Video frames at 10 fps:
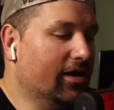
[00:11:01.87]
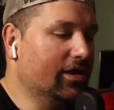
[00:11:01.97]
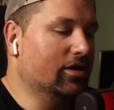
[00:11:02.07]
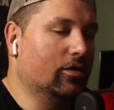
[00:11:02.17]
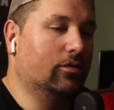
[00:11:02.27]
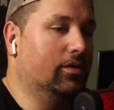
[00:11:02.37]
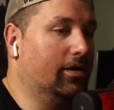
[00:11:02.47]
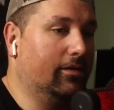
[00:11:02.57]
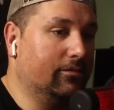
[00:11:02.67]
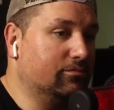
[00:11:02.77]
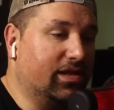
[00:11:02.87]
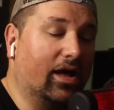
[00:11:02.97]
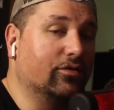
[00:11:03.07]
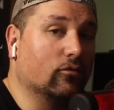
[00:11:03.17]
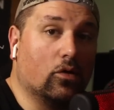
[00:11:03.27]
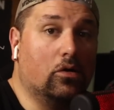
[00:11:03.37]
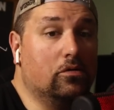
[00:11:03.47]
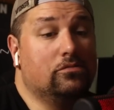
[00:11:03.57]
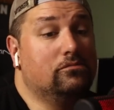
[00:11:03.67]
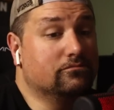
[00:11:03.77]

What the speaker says: you know, down the road,